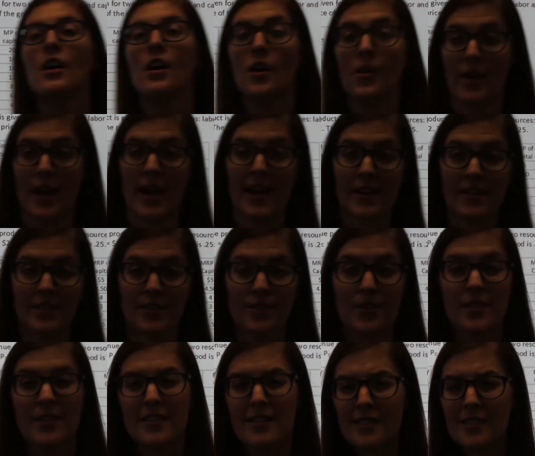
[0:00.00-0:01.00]
Okay, so
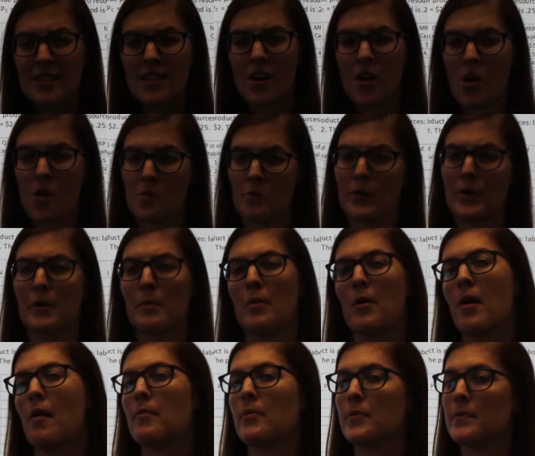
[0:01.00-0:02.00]
this is the homework
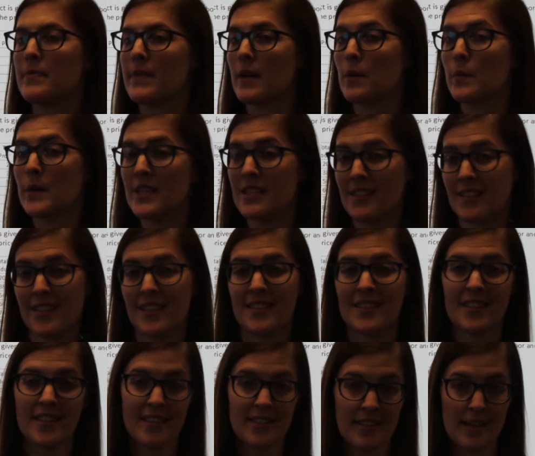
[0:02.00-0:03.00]
problem that we did
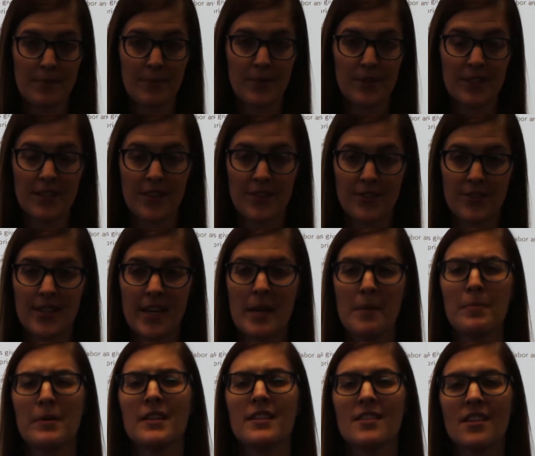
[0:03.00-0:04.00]
as an example the other day,
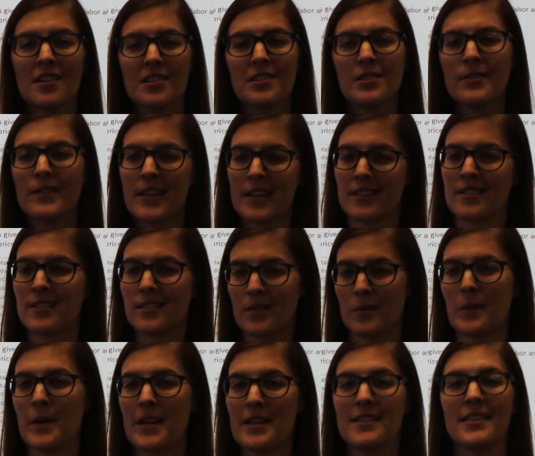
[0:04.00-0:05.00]
but it's also an
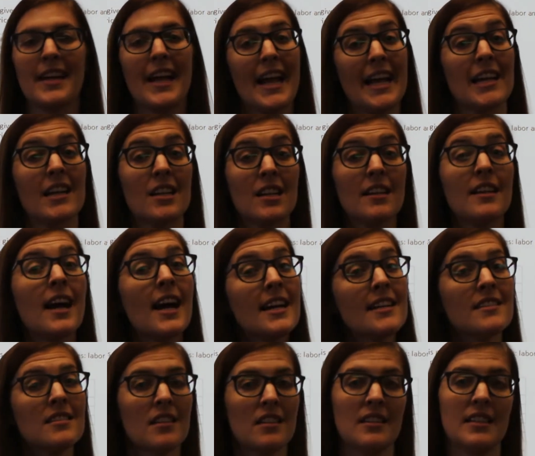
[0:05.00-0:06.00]
excellent way to
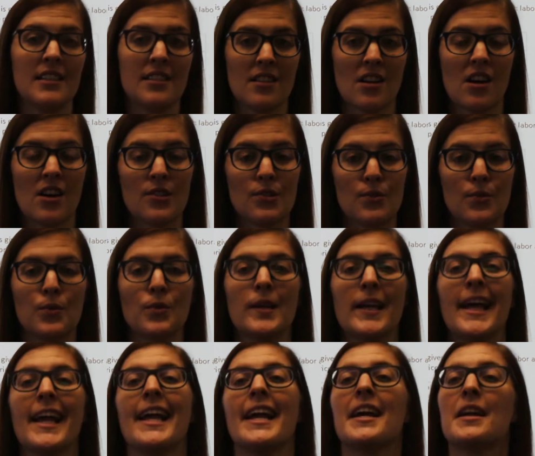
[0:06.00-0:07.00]
analyze the least cost rule
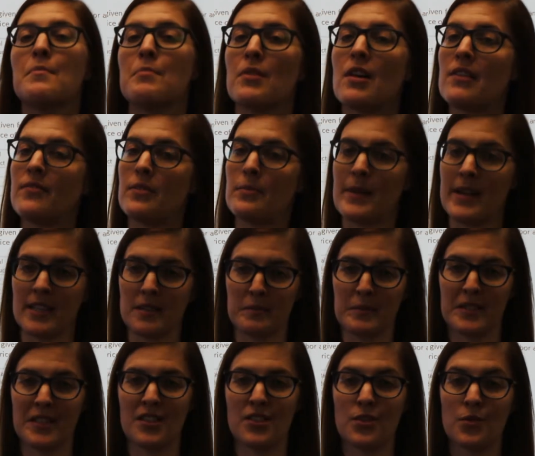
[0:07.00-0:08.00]
and profit
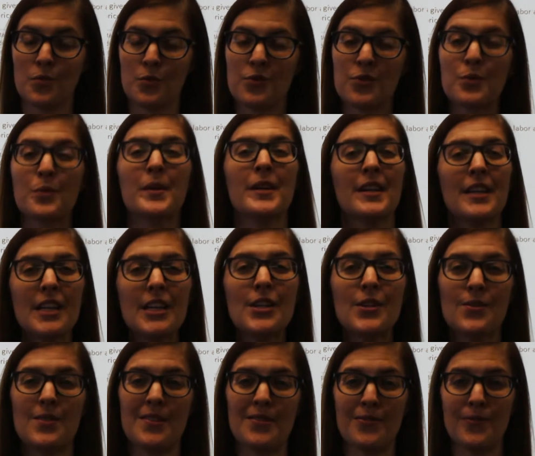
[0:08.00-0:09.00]
maximization. So we're gonna
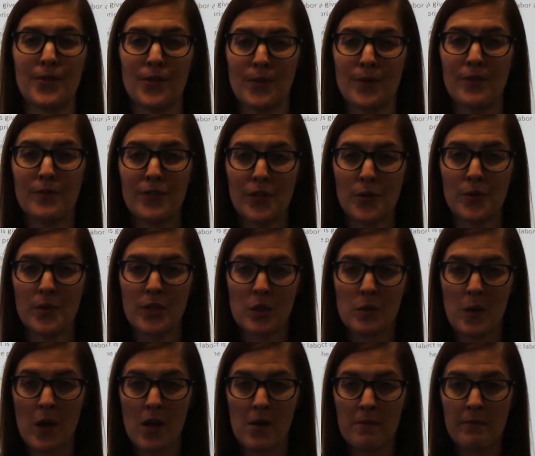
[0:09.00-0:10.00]
use it for review as
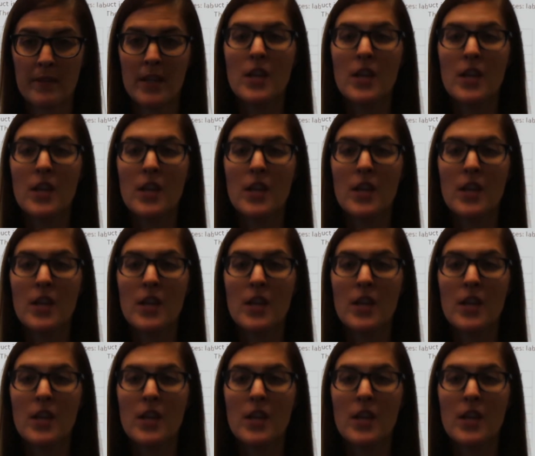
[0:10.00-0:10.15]
well.